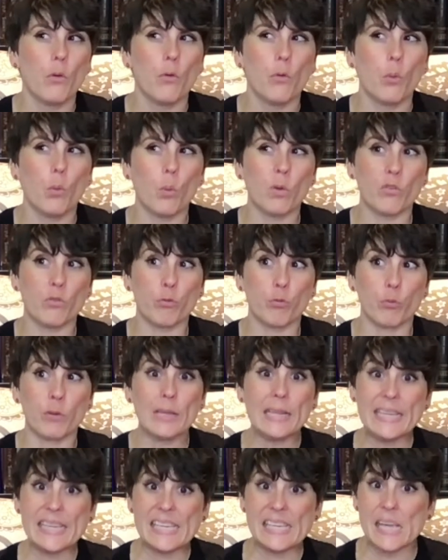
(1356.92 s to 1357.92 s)
was
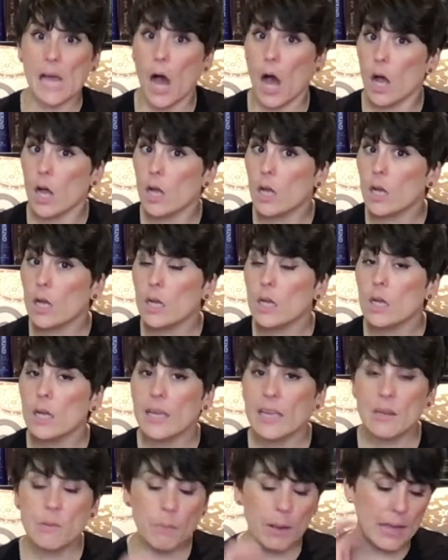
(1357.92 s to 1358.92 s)
really young
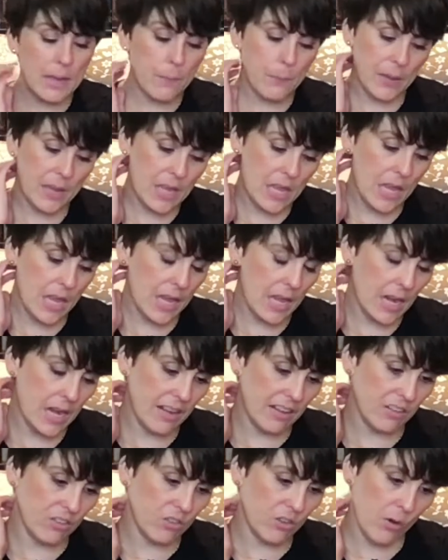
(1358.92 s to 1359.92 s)
in my opinion.
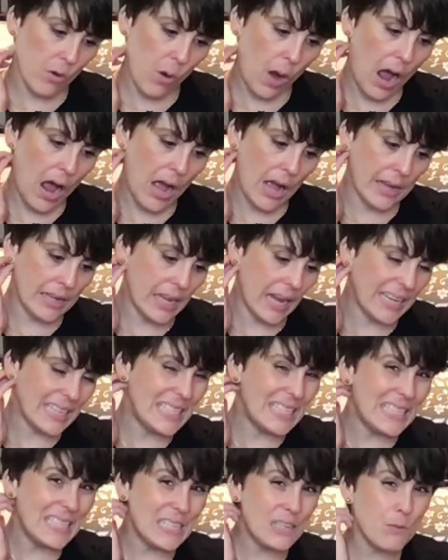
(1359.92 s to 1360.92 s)
And so I
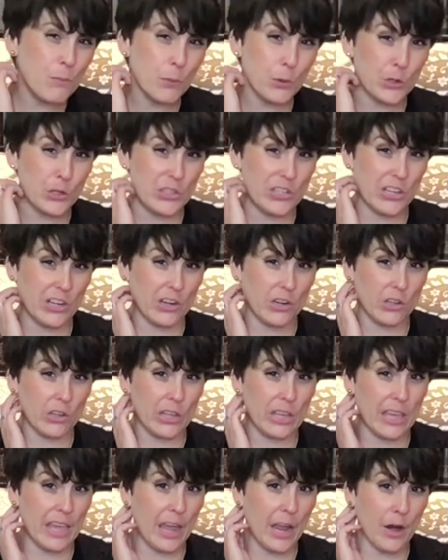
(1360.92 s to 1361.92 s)
didn't particularly
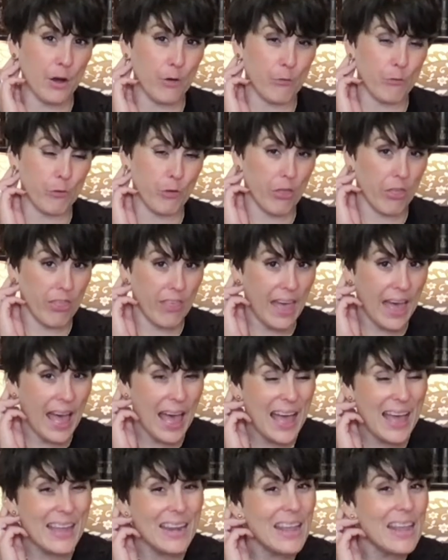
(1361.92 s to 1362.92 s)
care for
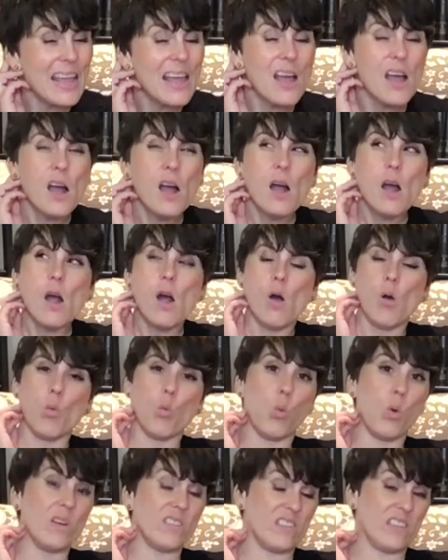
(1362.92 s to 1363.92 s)
that.
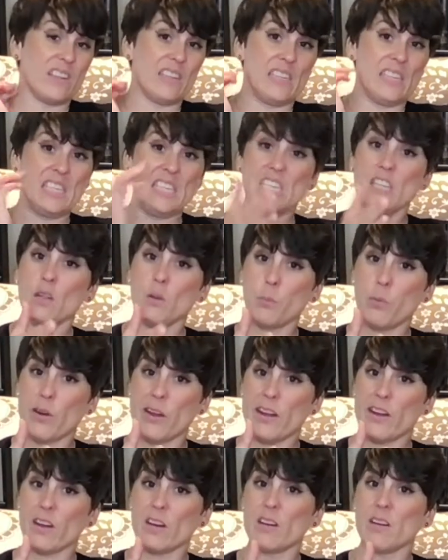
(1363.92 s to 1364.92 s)
Was it a deal
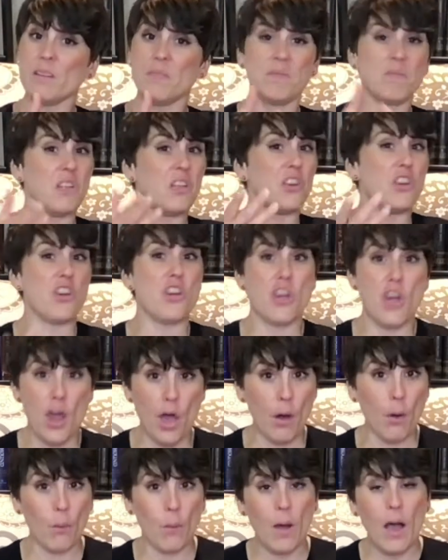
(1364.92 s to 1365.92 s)
breaker? No.
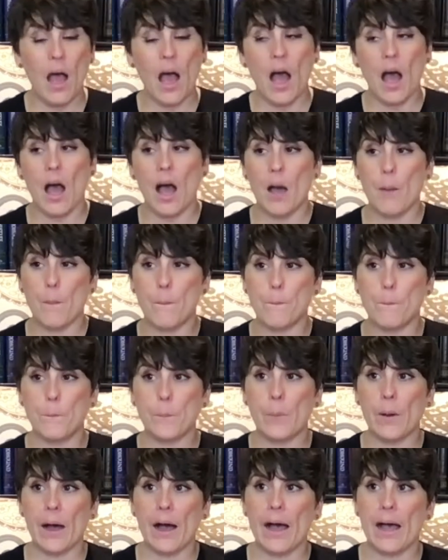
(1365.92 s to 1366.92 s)

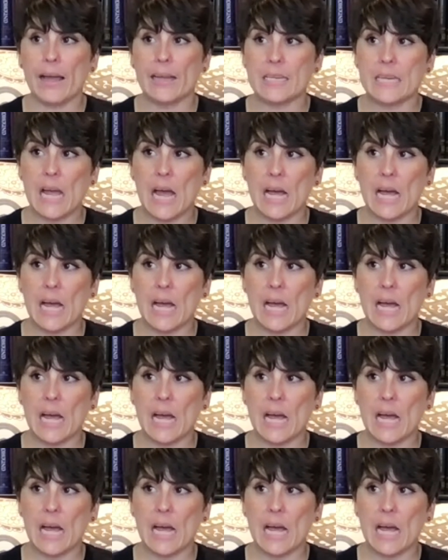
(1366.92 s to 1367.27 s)
But